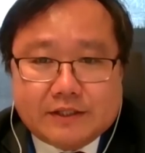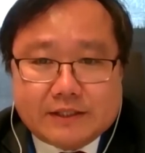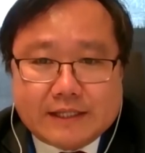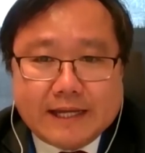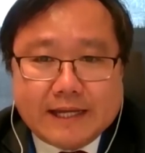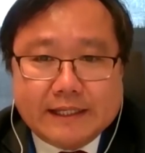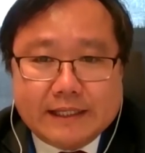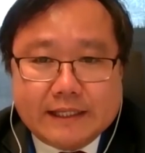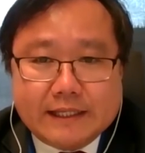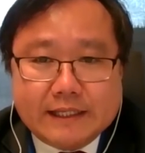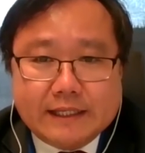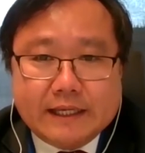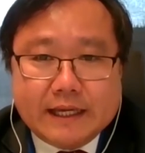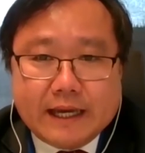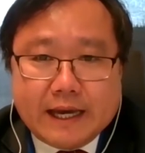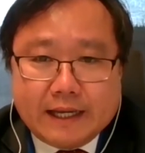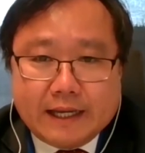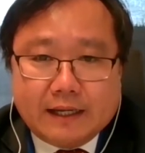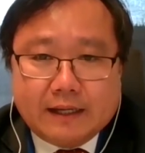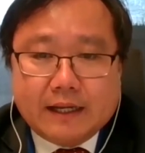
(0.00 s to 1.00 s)
study here
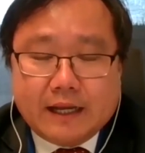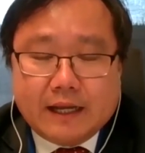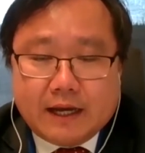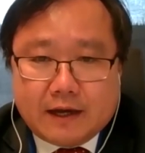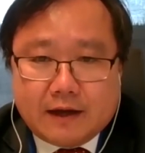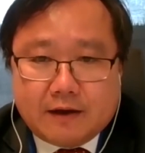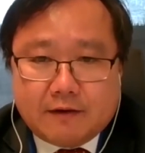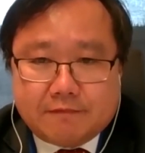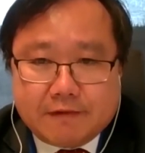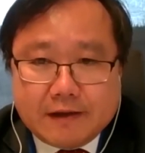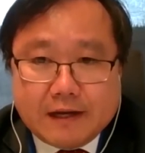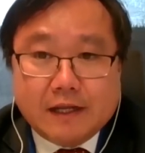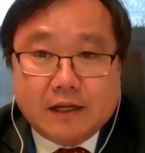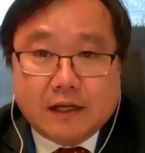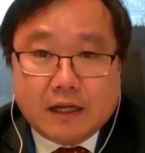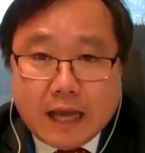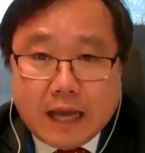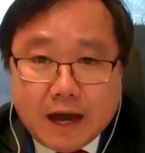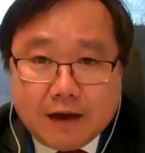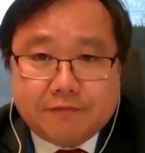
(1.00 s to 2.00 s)
and fell
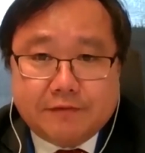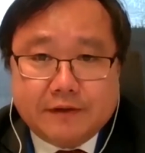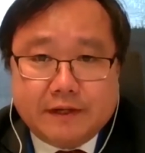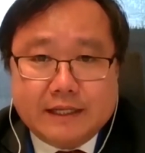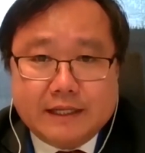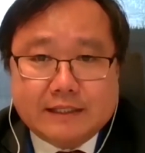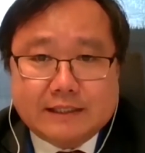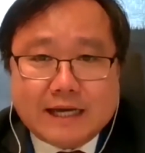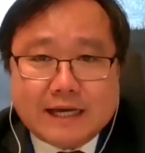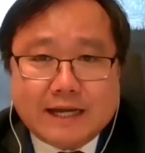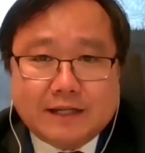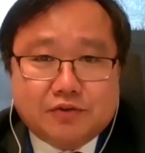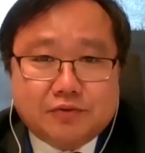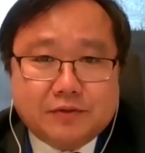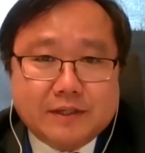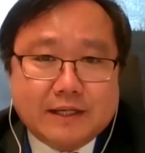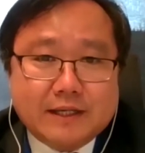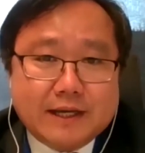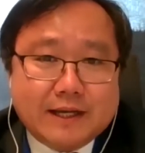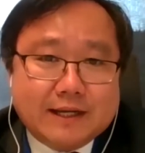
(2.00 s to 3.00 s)
in love with this
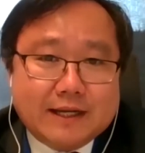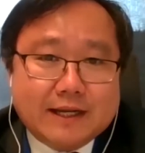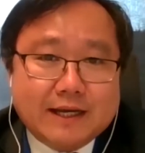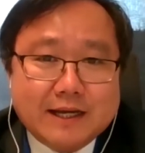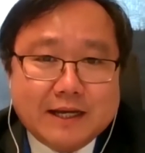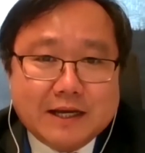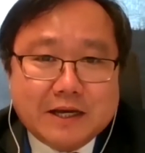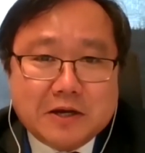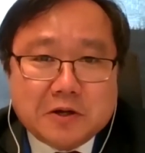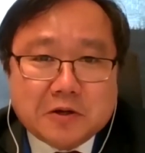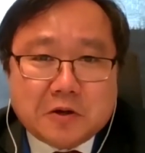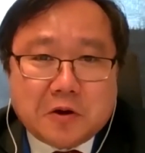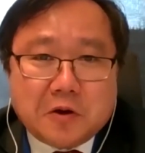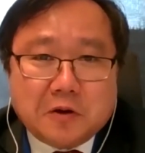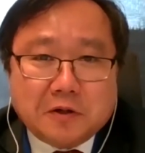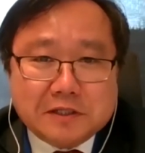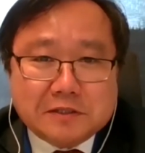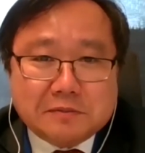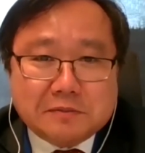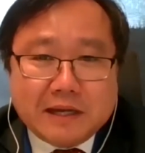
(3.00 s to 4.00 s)
country and
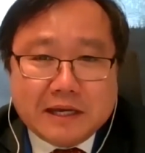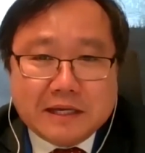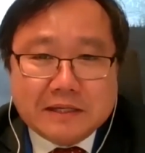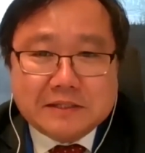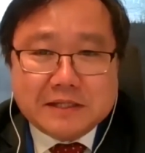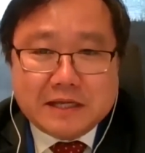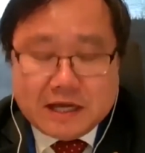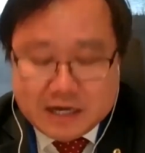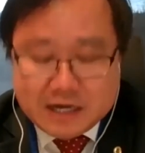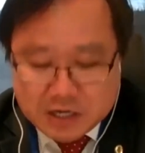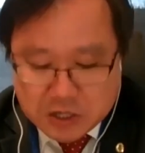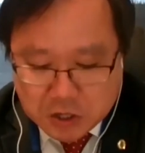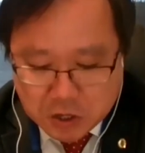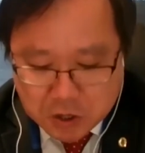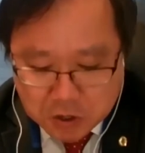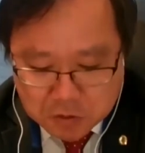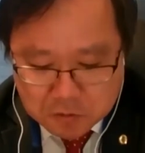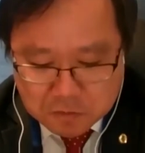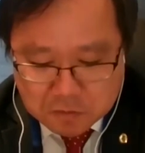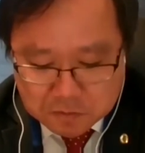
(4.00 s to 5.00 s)
call this place
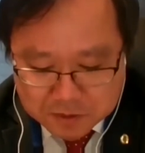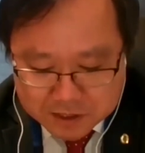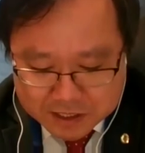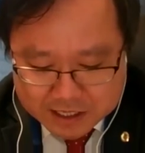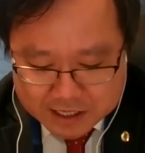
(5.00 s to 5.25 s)
home.